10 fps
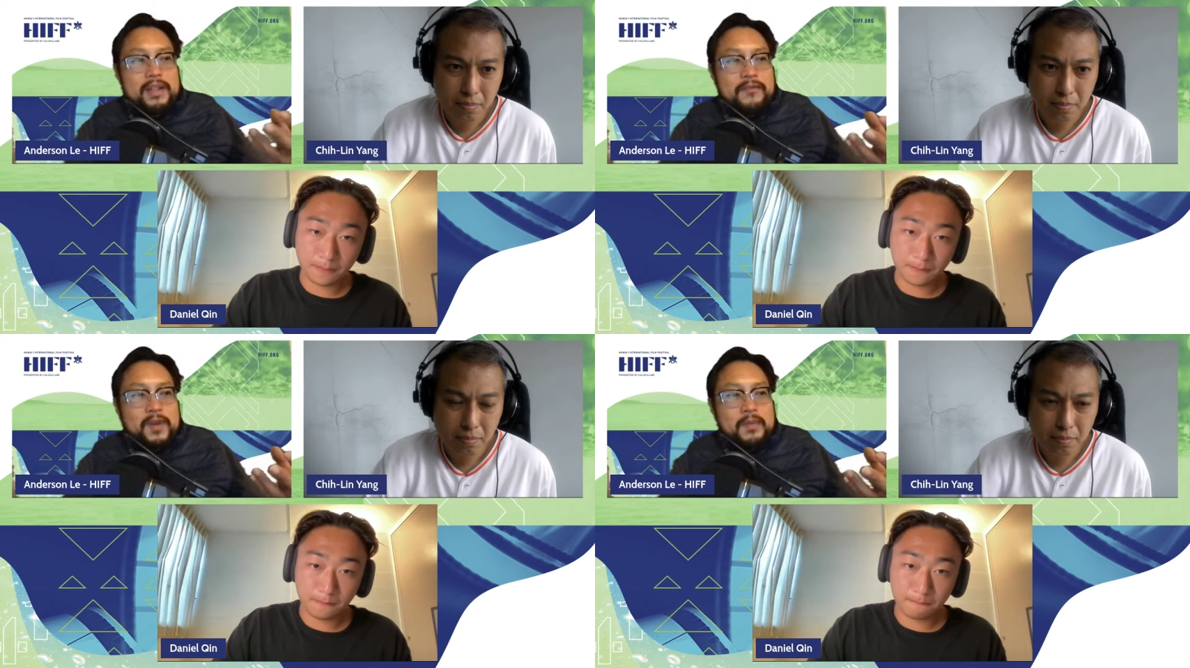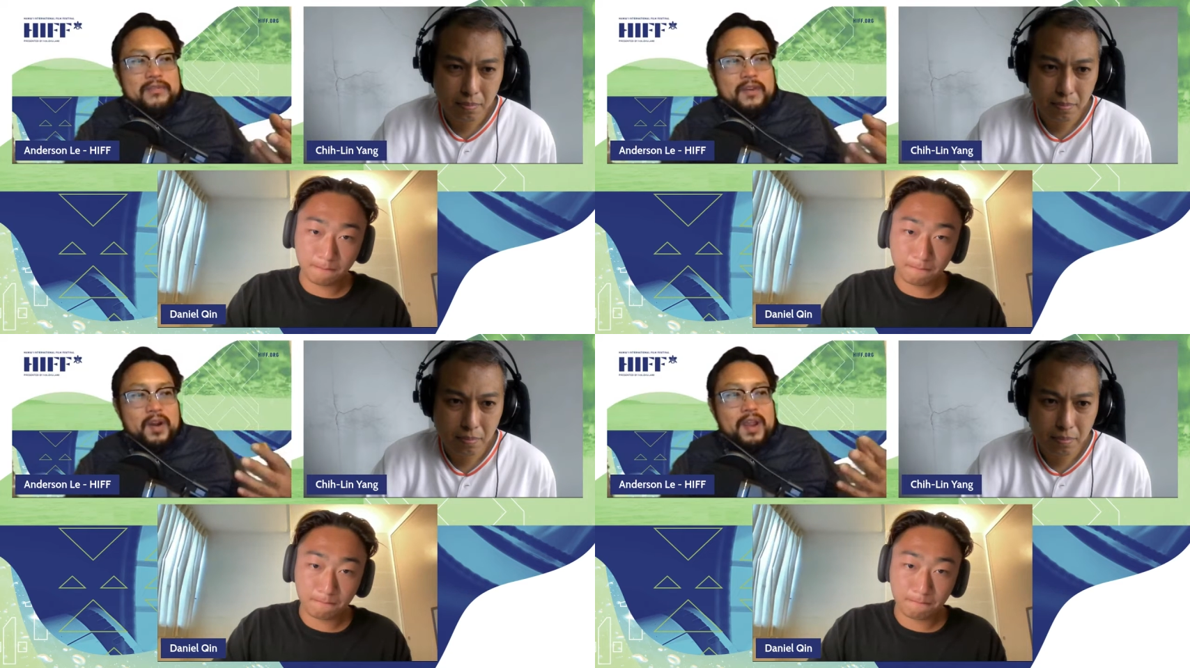Speaker 1: the film is
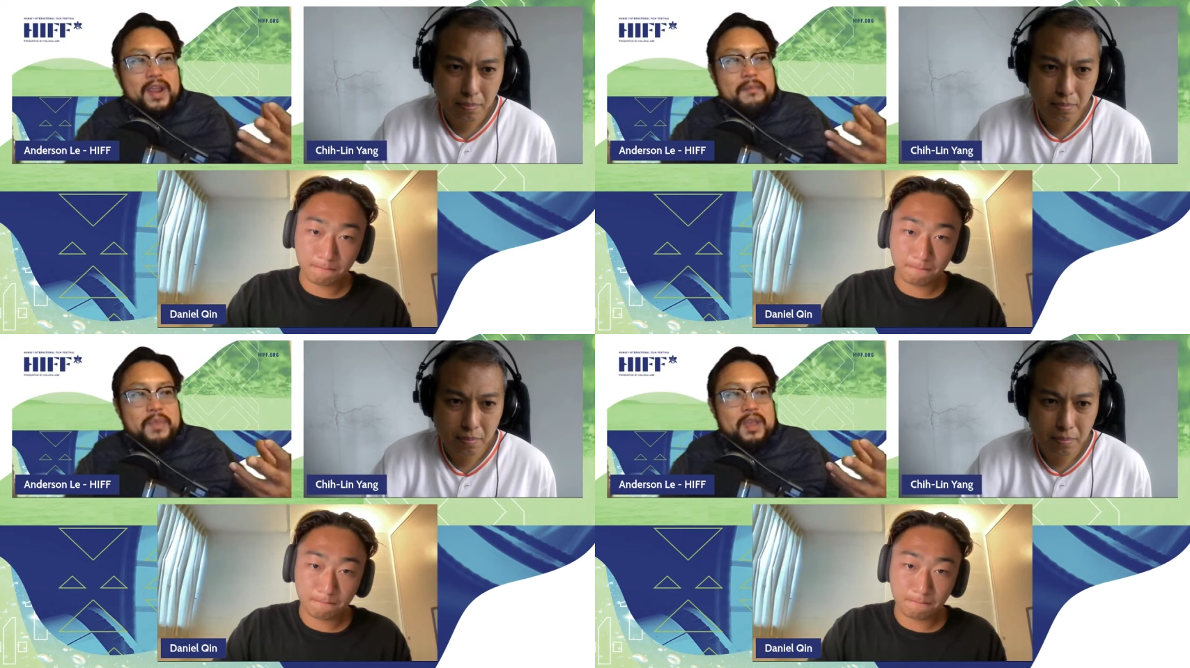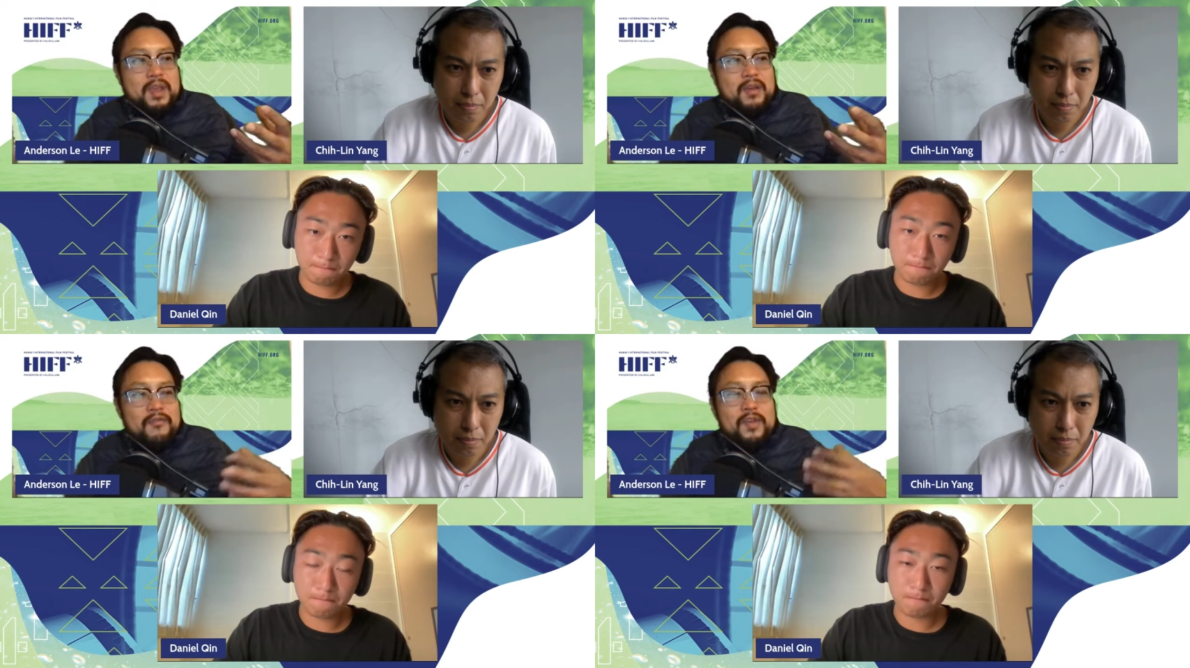very
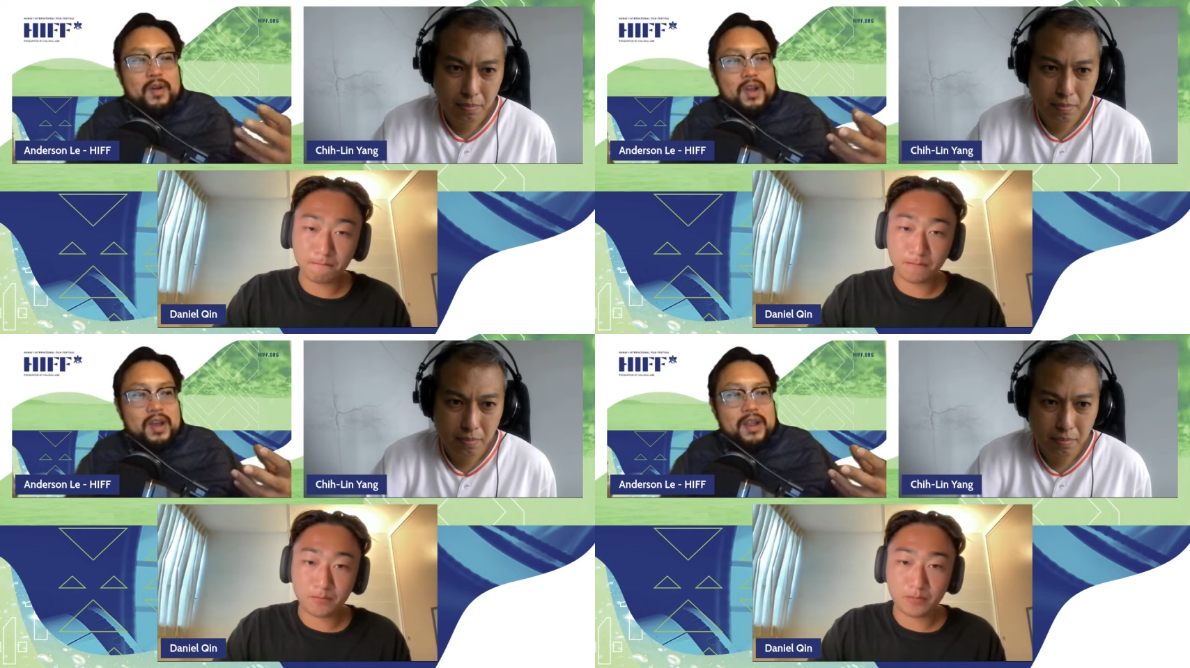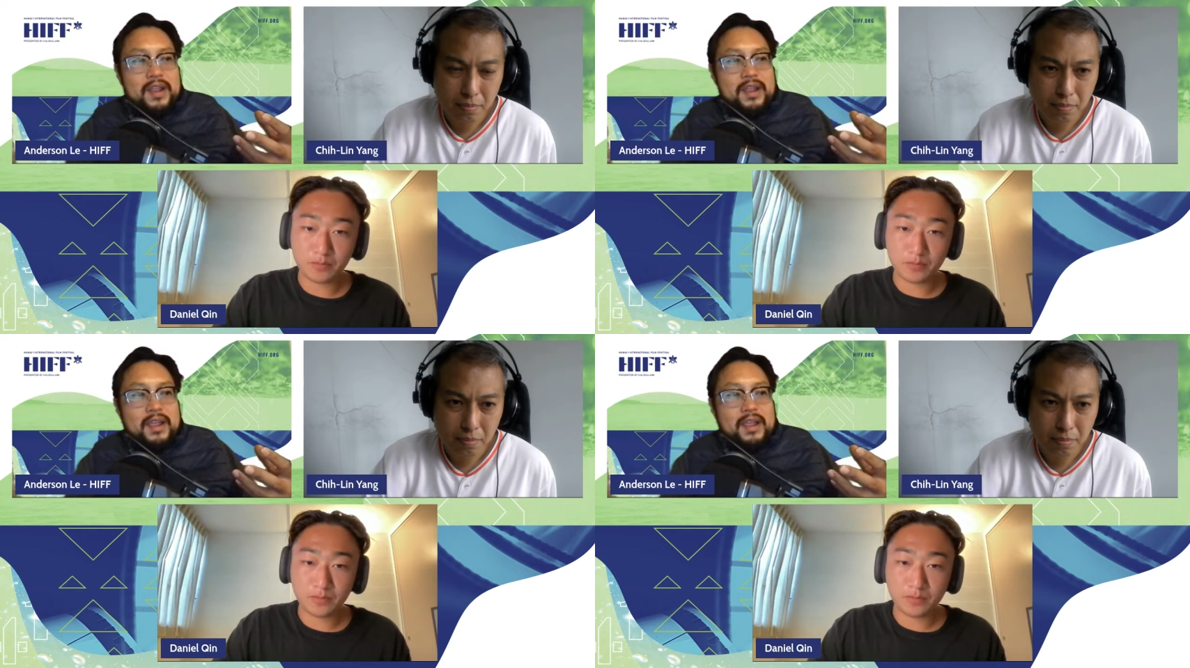feel good,